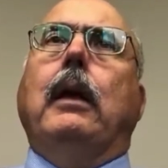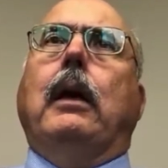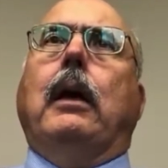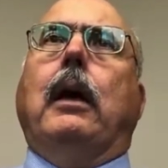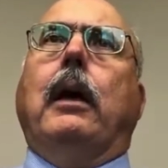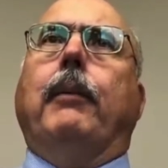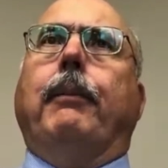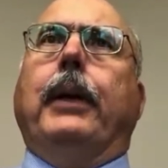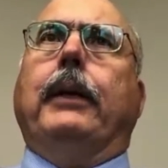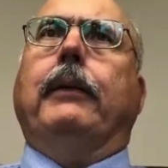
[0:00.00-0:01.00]
Uh,
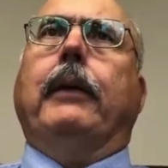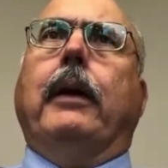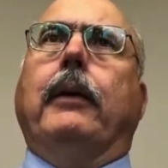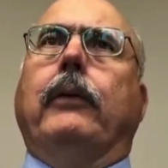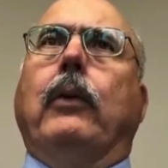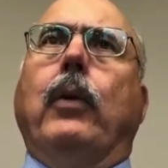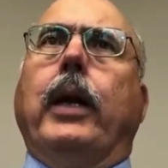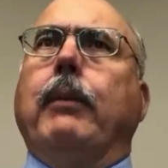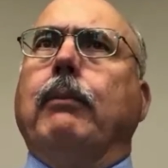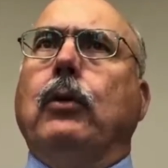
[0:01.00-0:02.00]
but uh, so
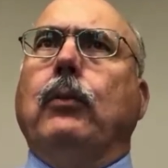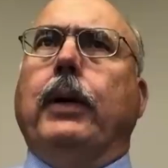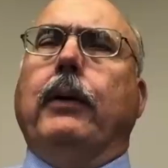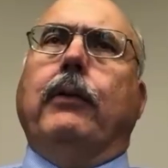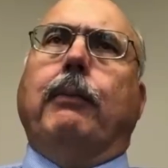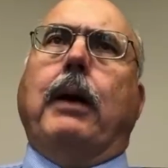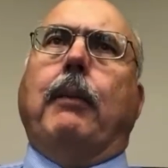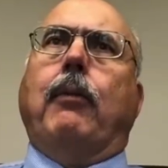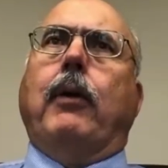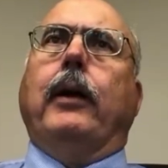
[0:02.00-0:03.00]
any movement in
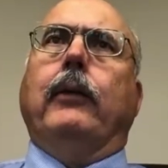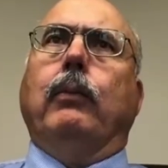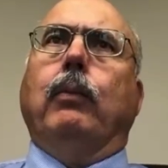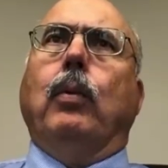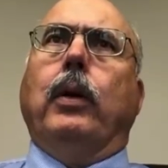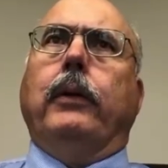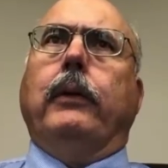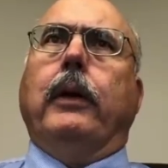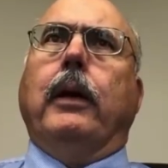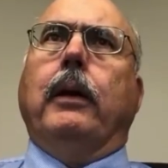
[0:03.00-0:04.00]
spot price would,
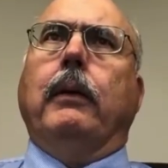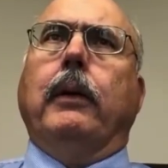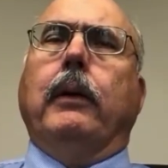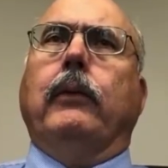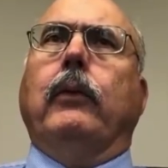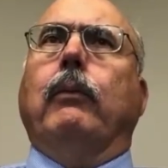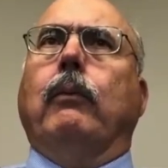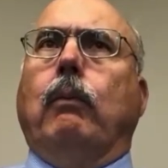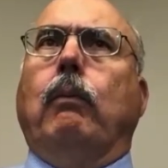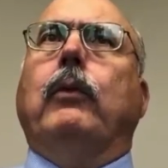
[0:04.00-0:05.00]
uh, assume,
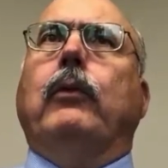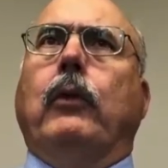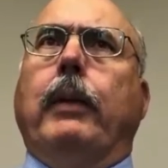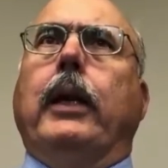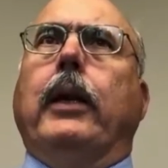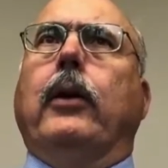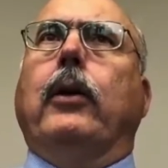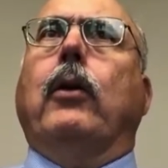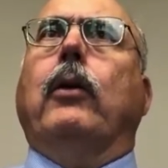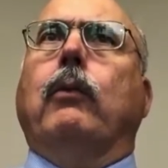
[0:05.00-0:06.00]
assuming it
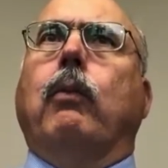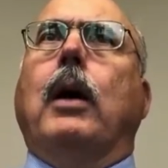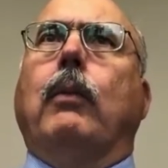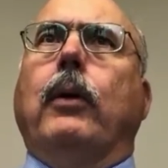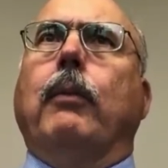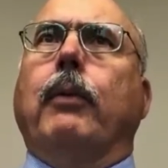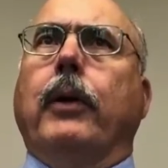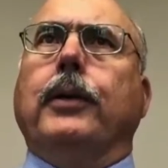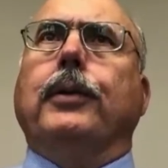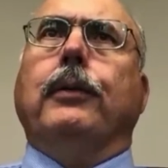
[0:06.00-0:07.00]
occurs while we're in
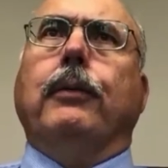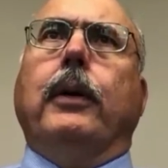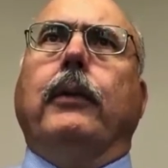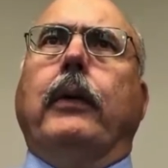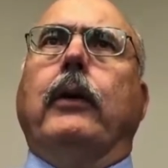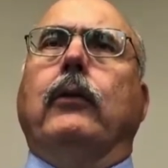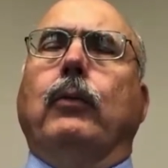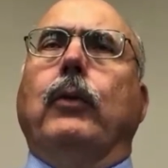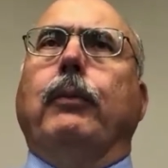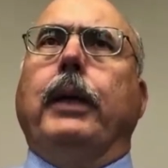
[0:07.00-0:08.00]
production doing sales,
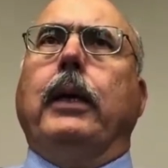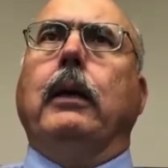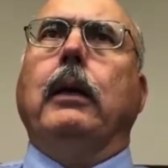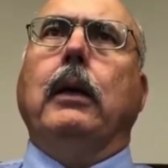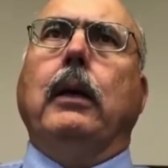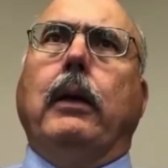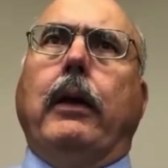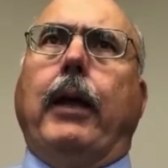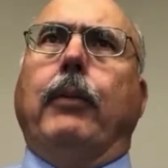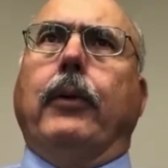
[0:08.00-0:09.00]
we'll be
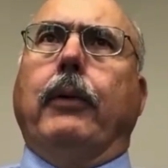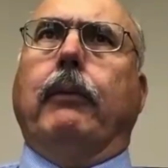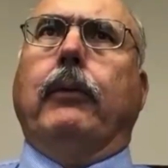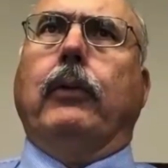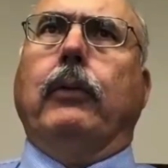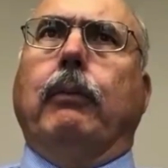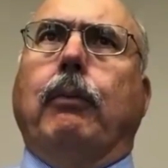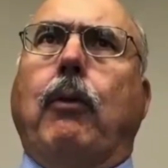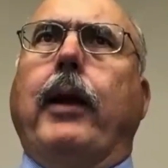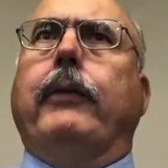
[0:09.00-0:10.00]
able to, to
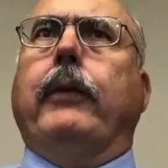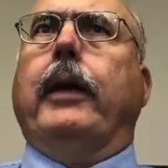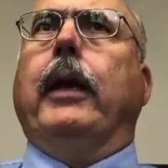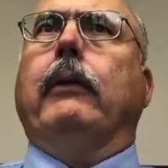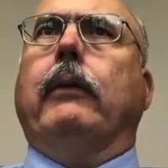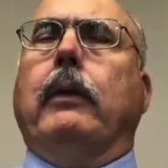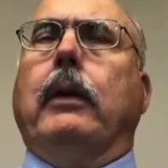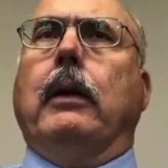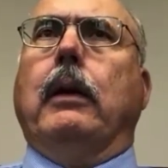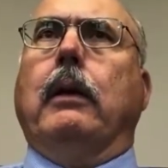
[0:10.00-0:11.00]
price against
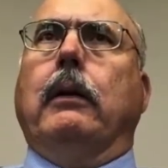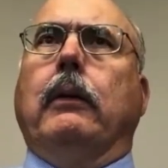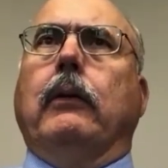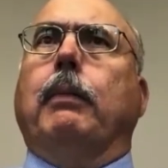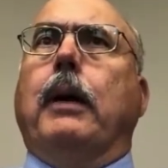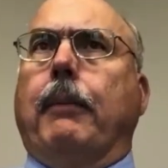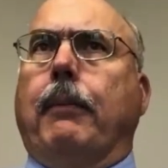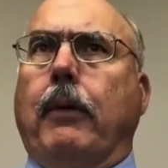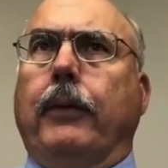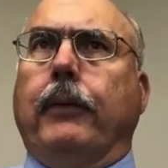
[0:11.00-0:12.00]
the uh, the spot
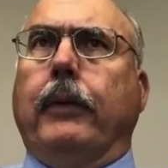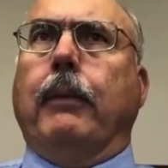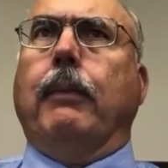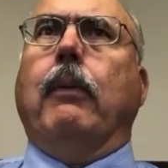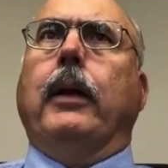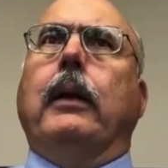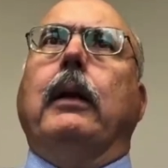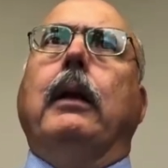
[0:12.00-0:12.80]
price at that point.